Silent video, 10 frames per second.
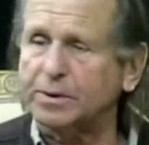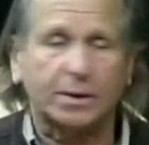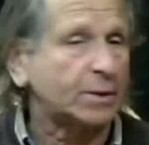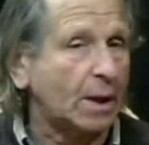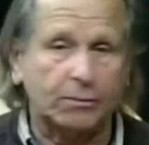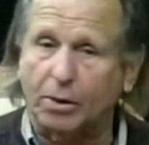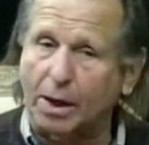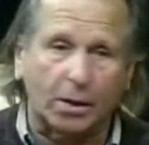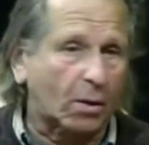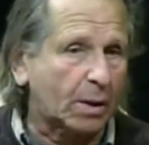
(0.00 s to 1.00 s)
She said, you
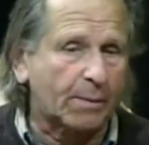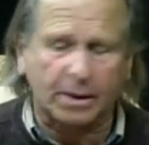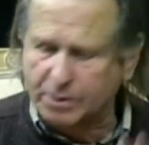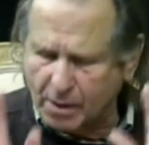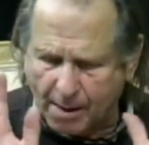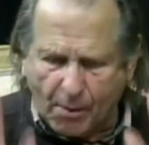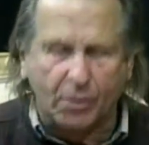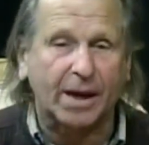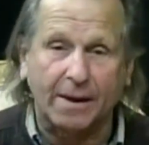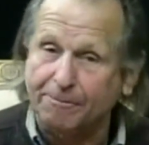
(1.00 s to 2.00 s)
got to go in the emergency. I'm
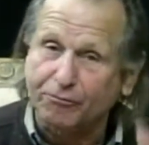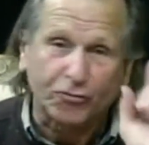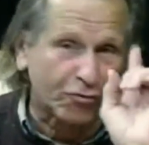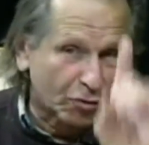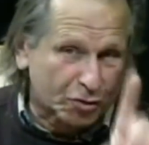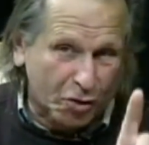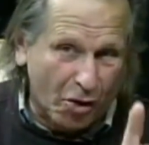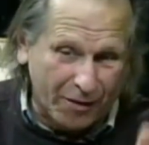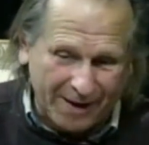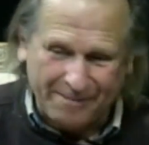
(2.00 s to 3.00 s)
okay. True story.